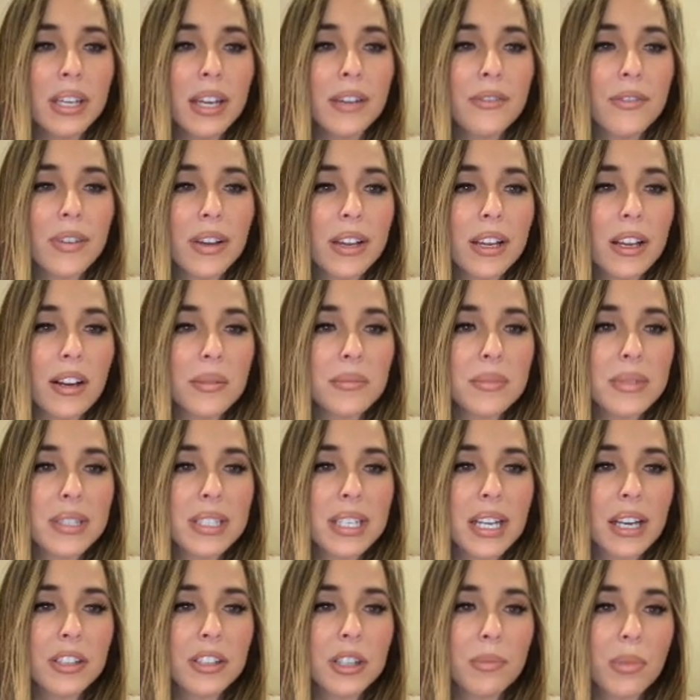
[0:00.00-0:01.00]
If it comes
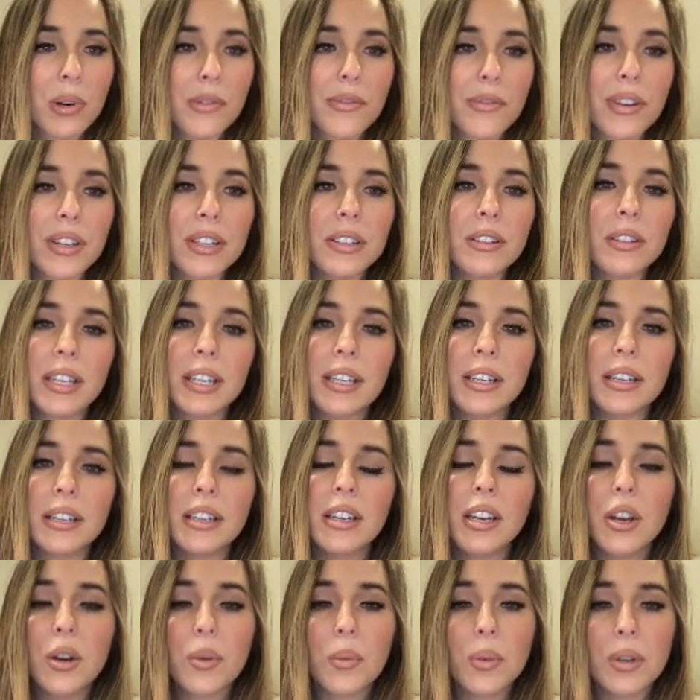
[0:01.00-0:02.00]
down there
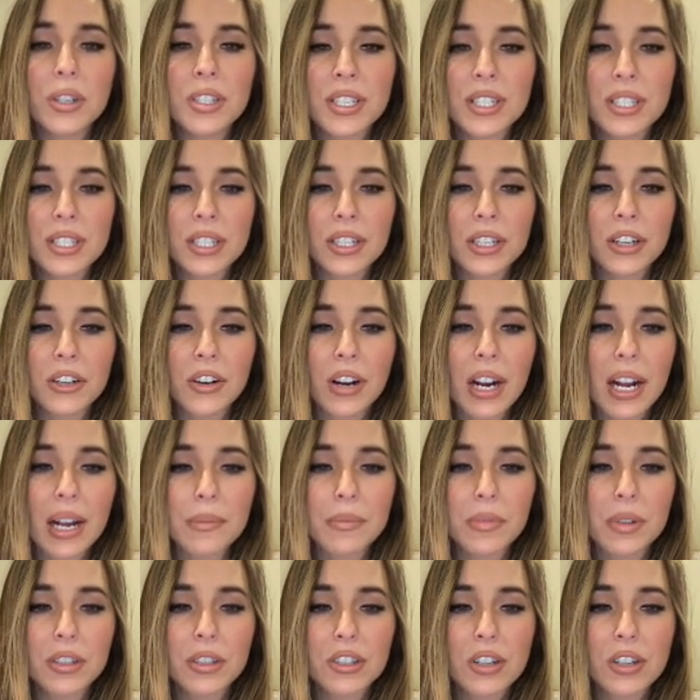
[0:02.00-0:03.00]
perfectly, we're just going to
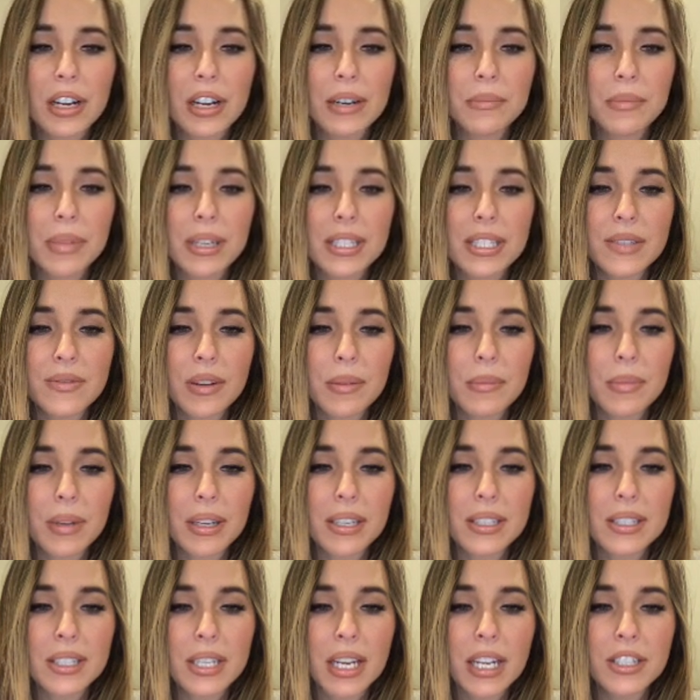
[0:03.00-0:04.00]
grab the trend-based fib
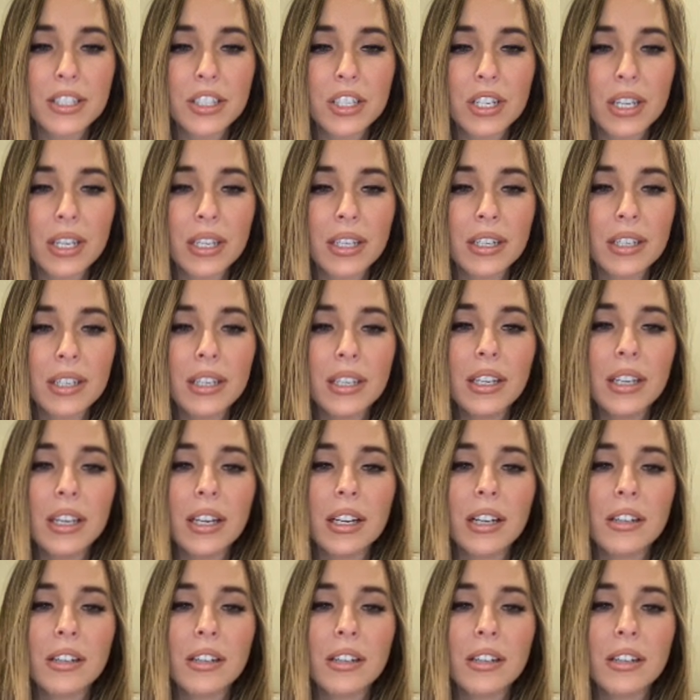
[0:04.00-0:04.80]
extension,